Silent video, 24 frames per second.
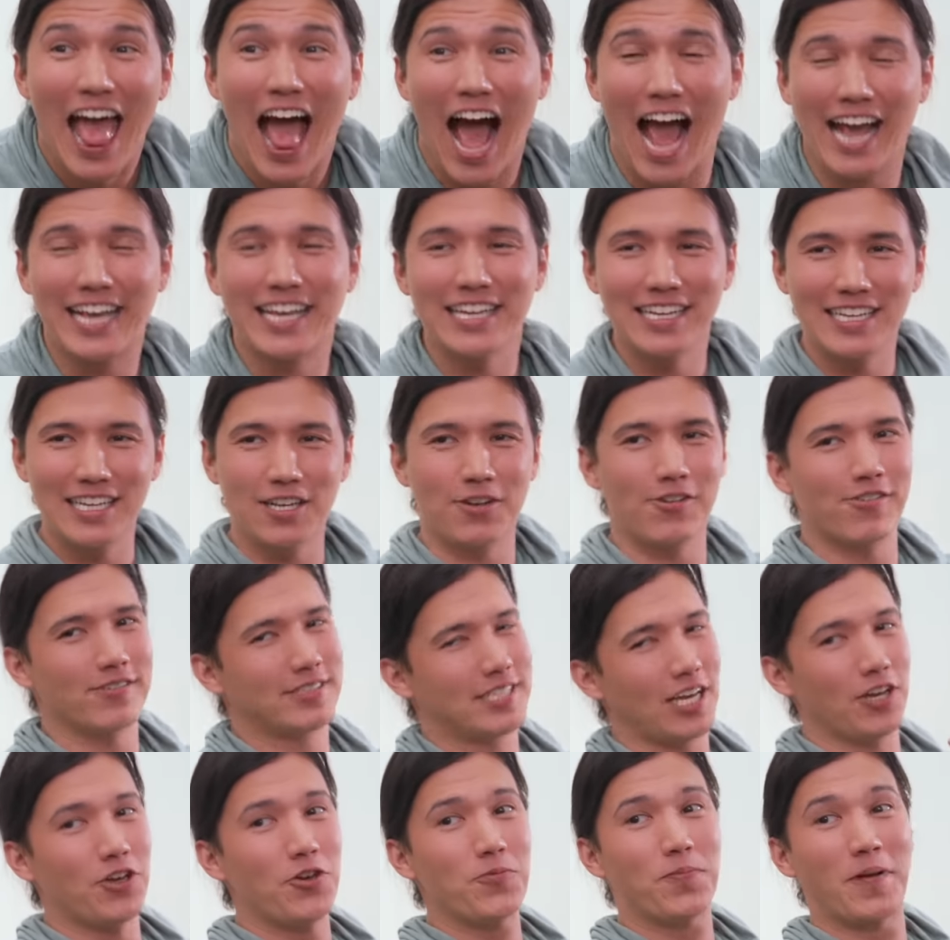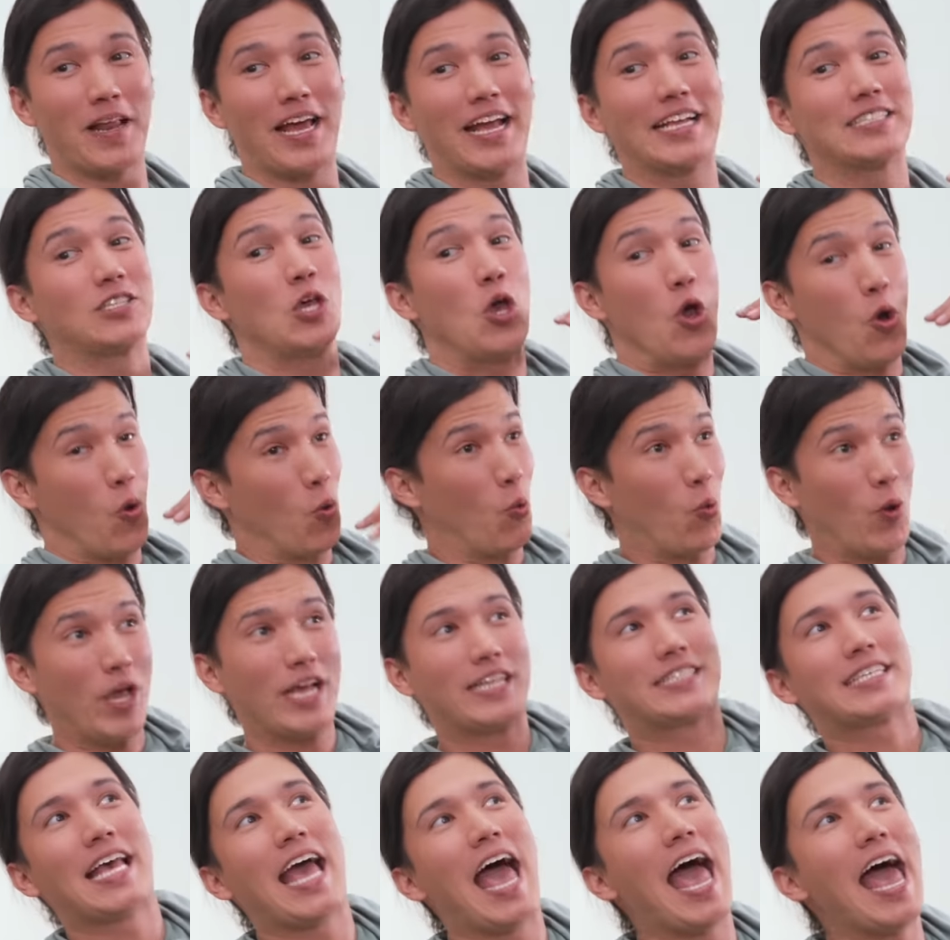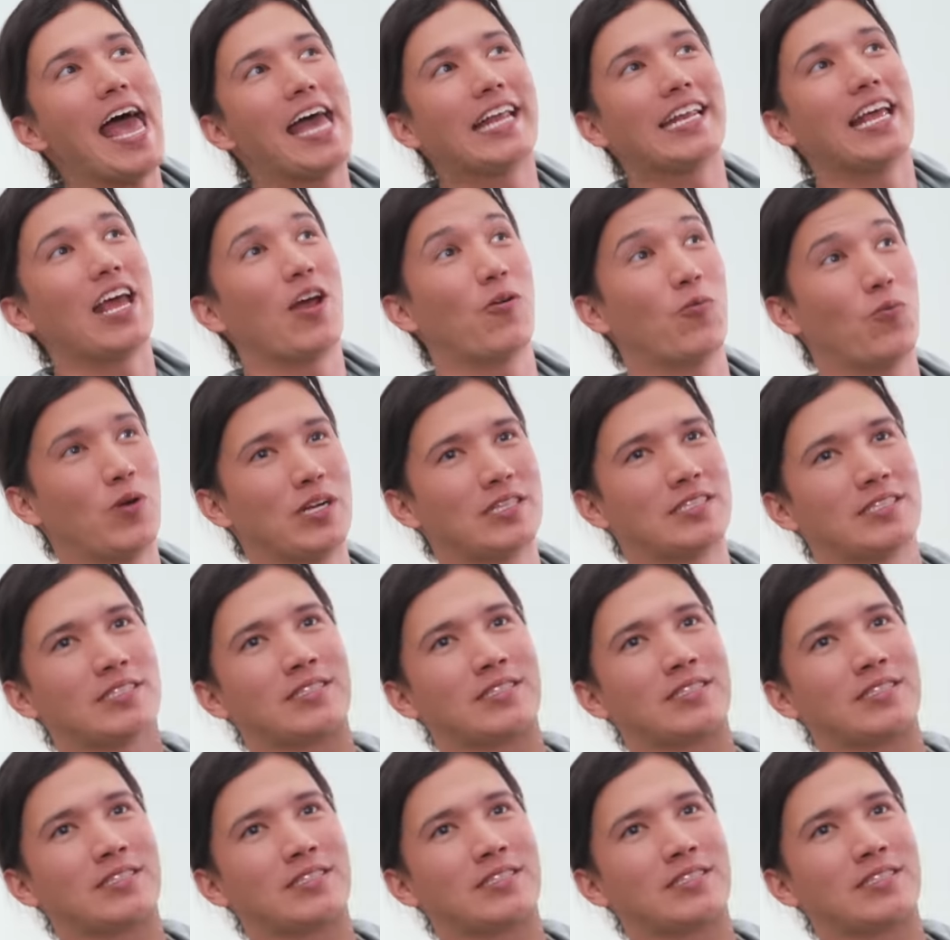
I could literally tell you plans weeks ahead and we'd